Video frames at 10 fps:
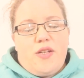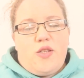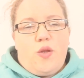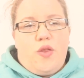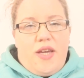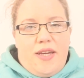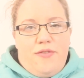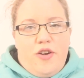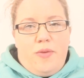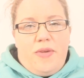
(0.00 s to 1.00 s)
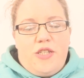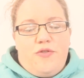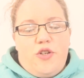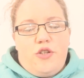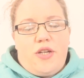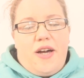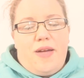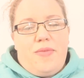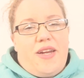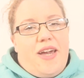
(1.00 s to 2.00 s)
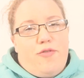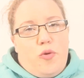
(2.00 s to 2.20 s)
So thank you very much for your time and have a